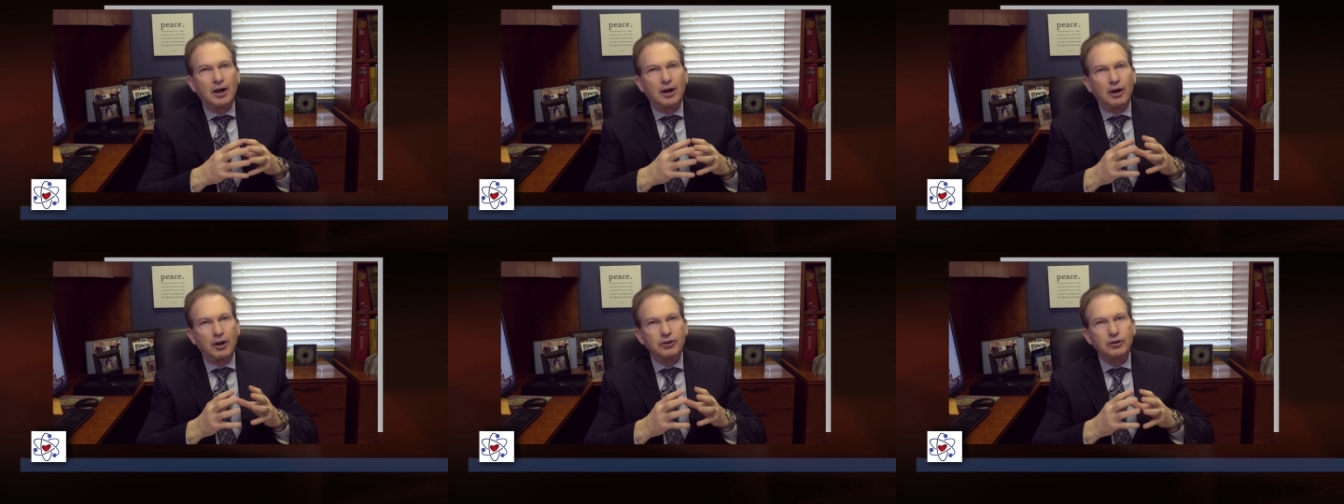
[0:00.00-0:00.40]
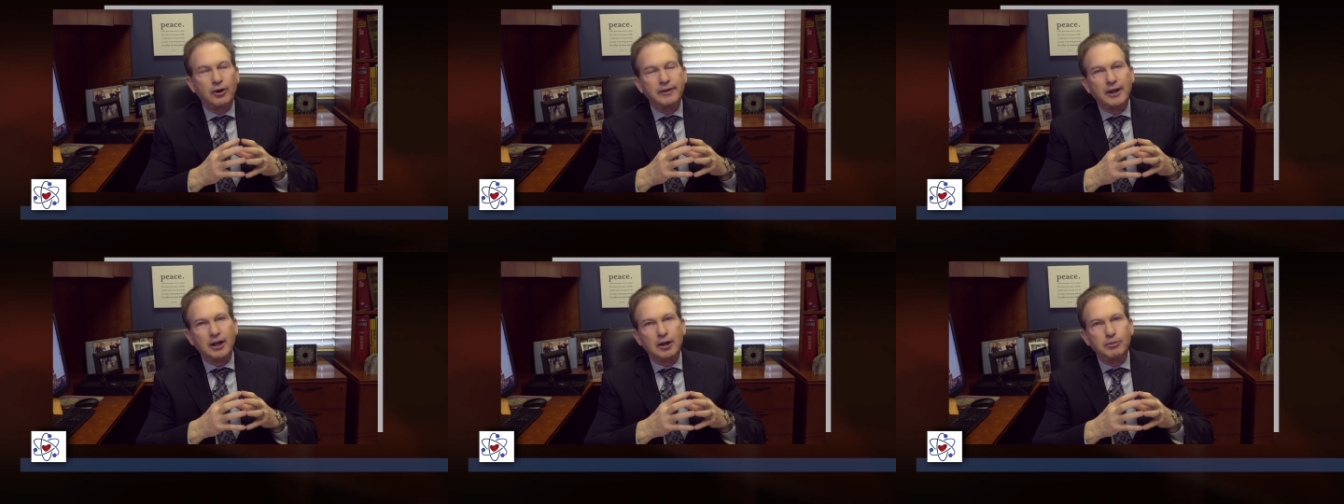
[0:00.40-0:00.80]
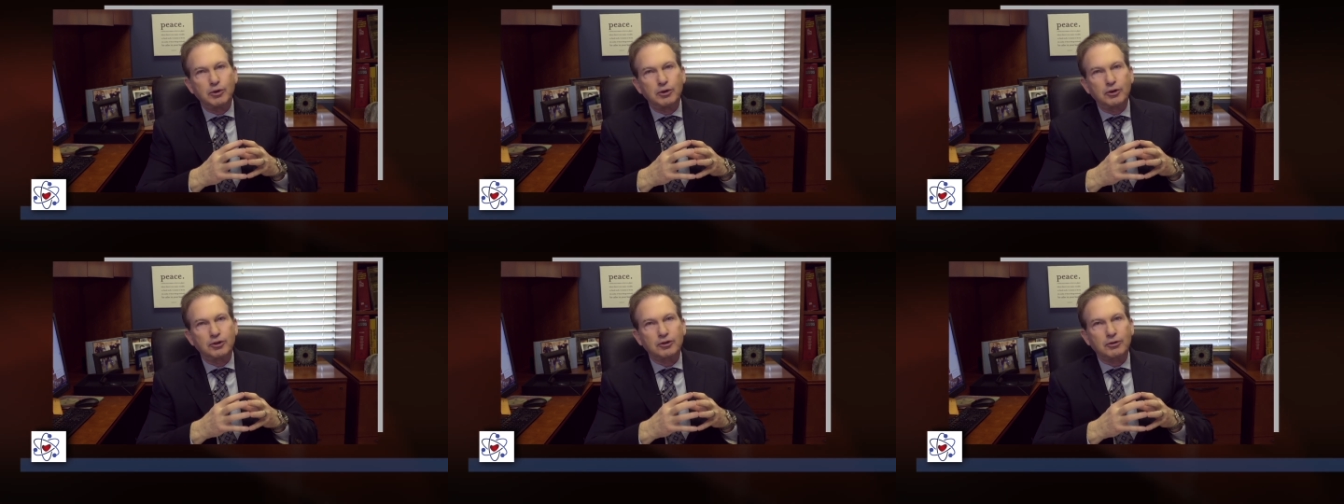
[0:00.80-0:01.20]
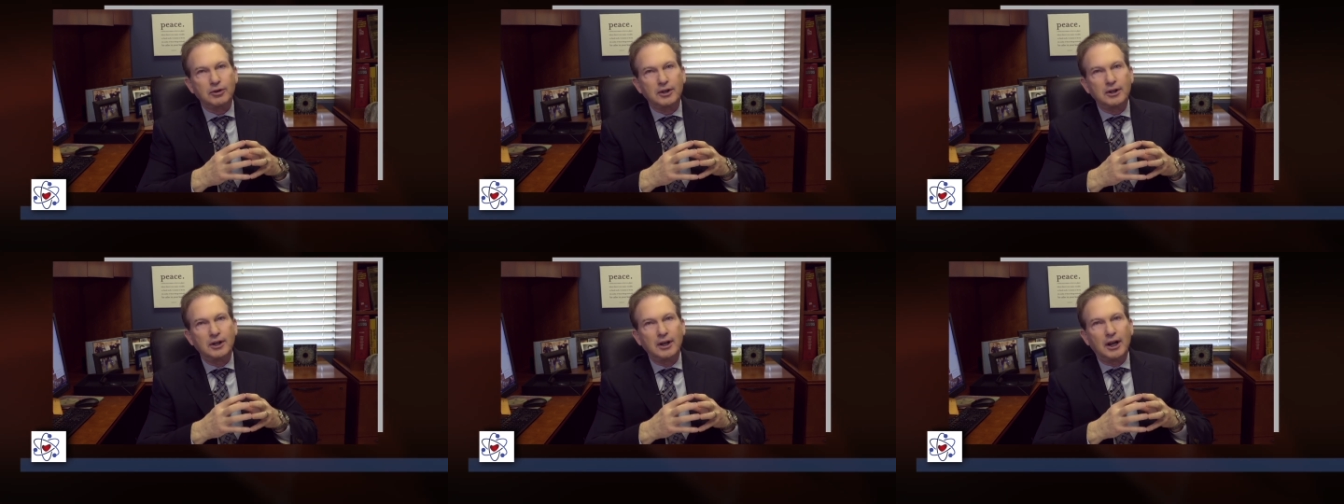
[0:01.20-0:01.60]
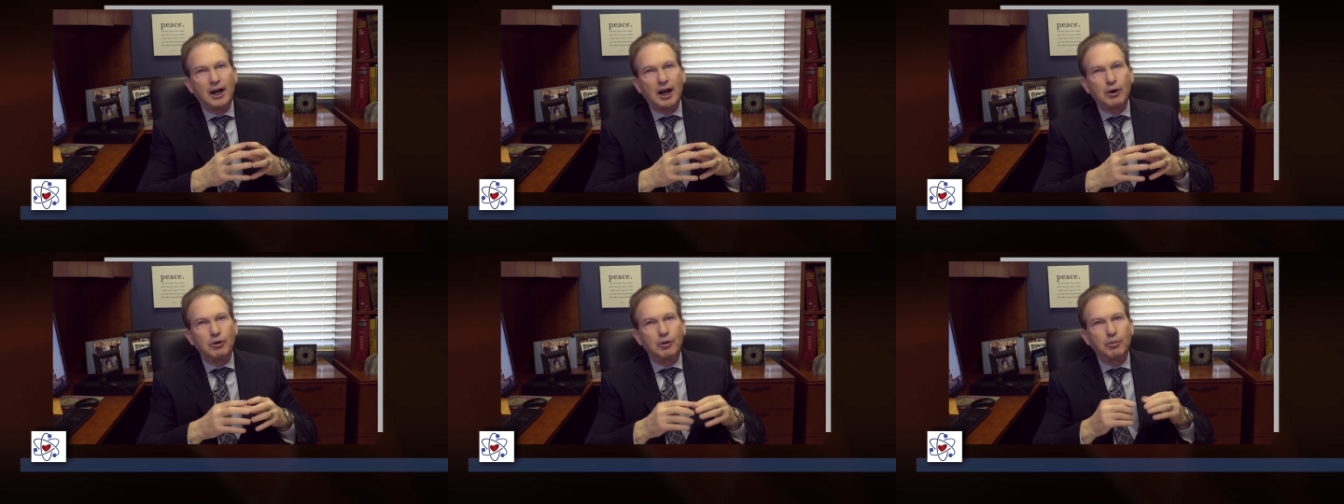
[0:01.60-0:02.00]
Also on that computer screen,
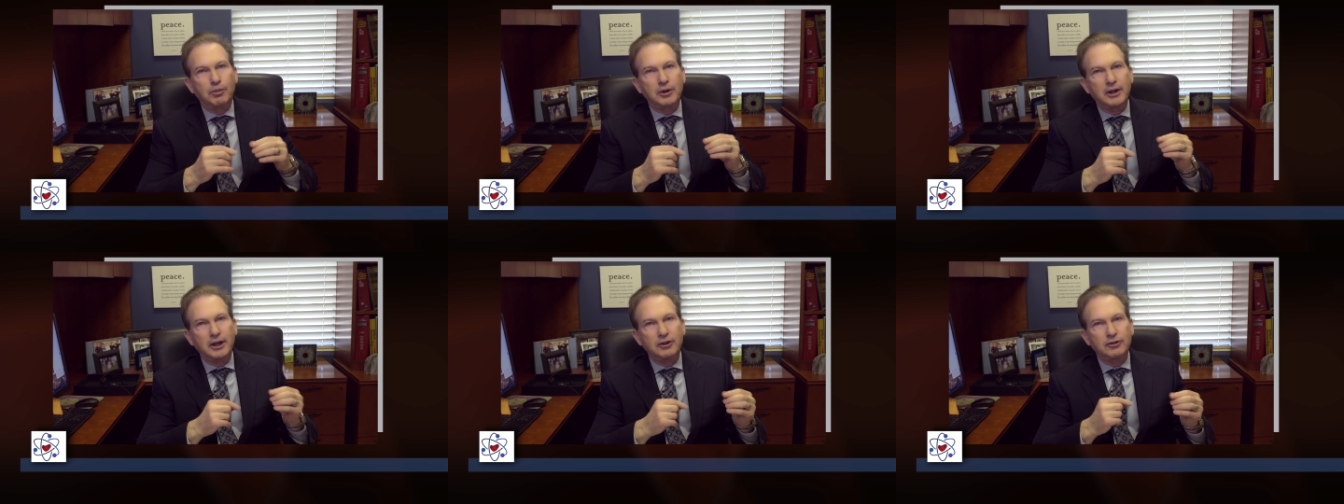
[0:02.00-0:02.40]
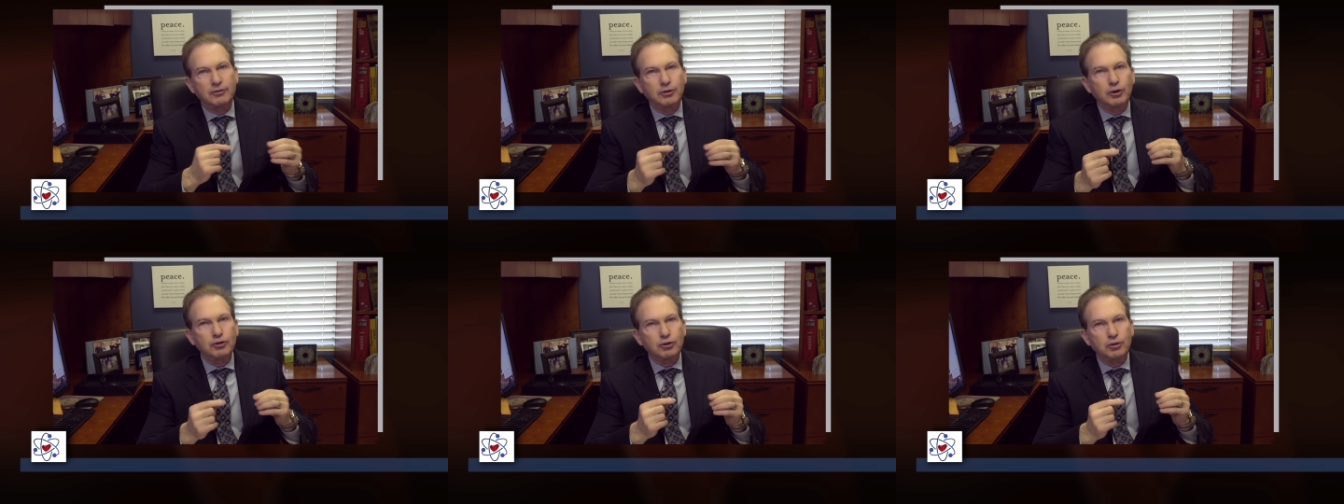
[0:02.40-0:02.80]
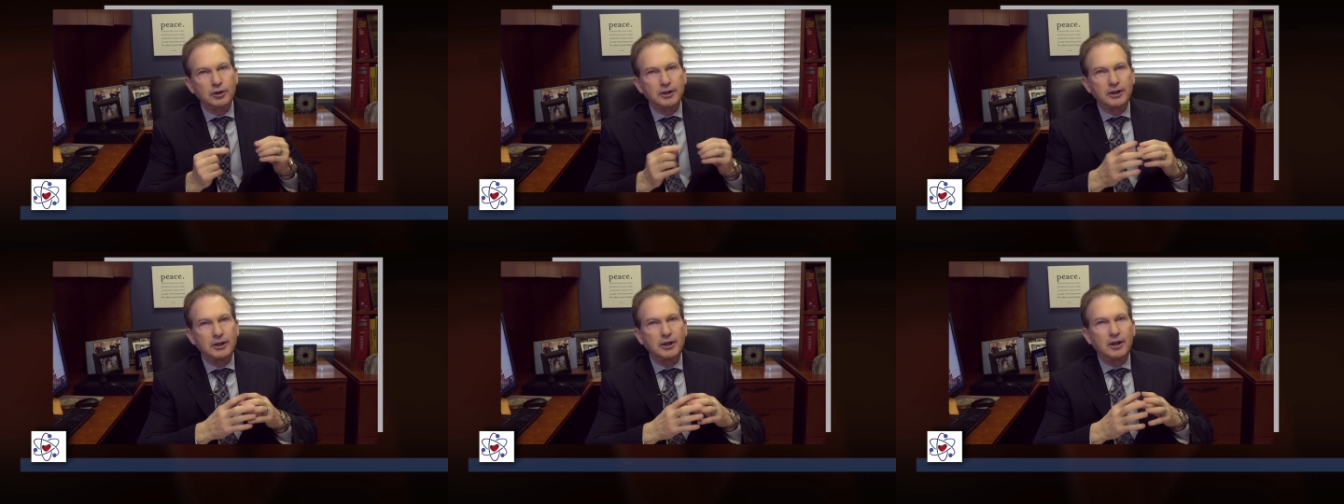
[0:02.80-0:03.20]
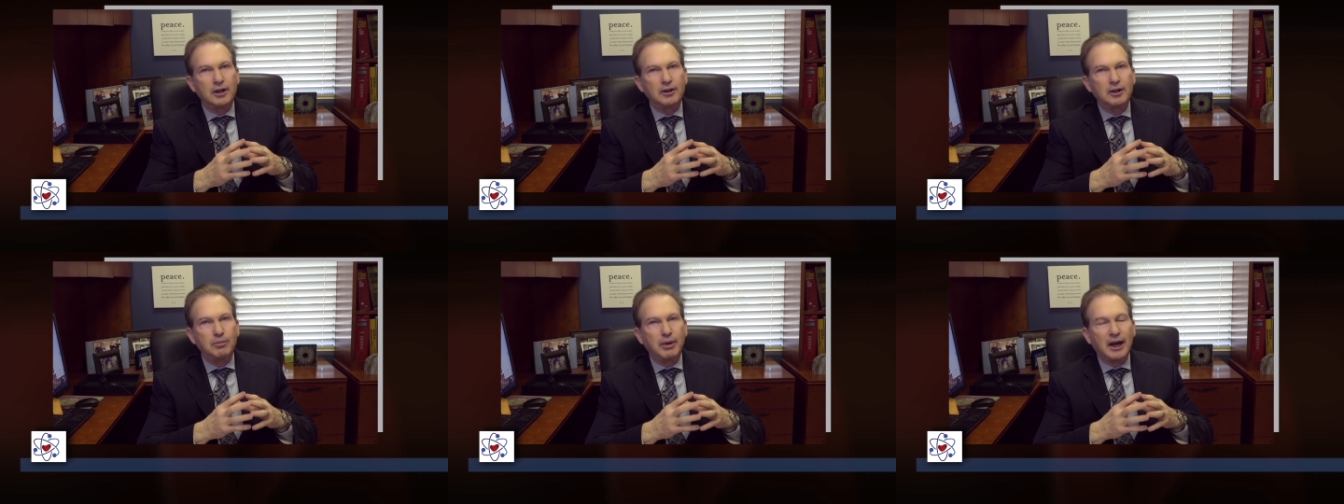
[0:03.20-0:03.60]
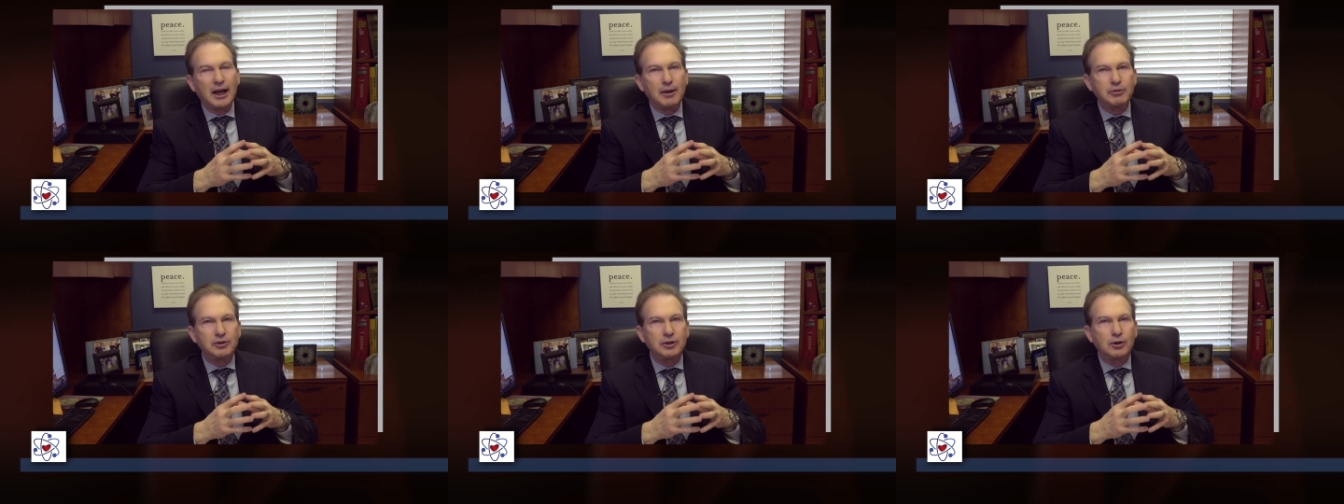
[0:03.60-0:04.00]
I will place virtually the
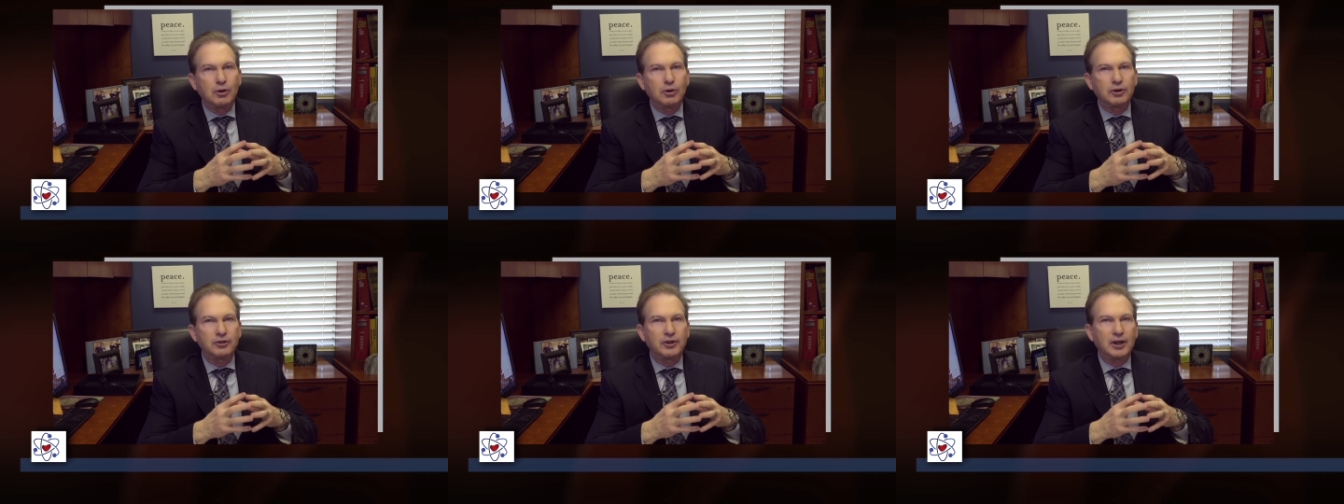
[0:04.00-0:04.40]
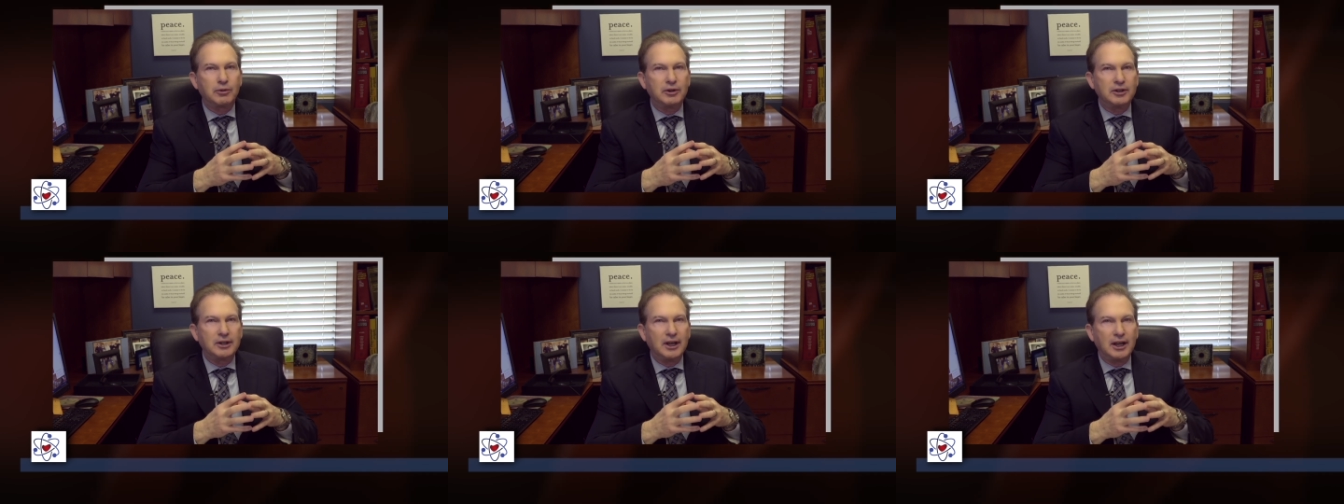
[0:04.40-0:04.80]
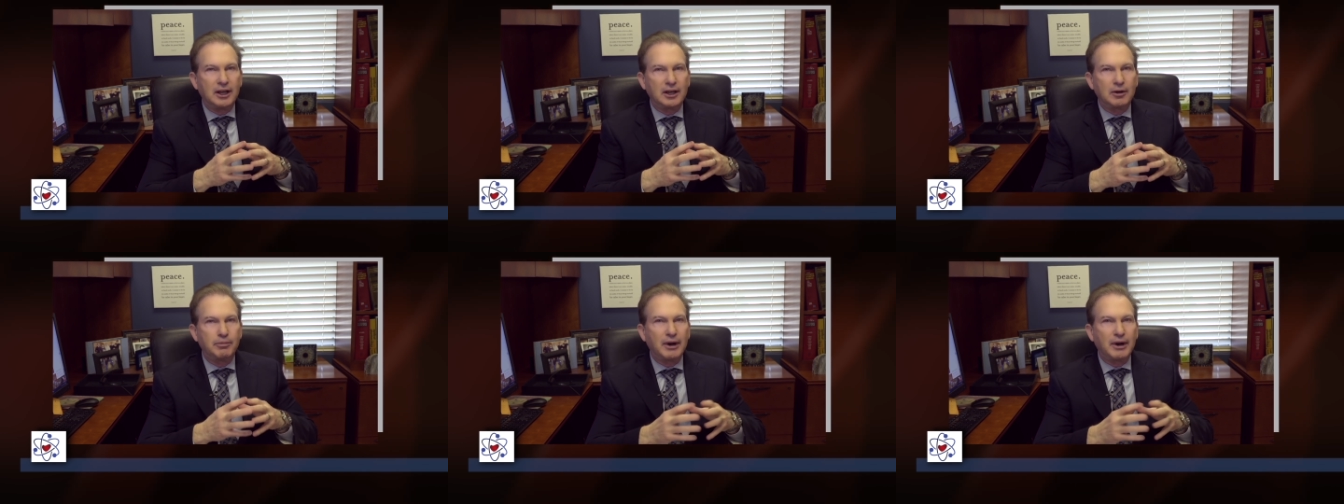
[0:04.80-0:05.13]
biopsy cores that we take.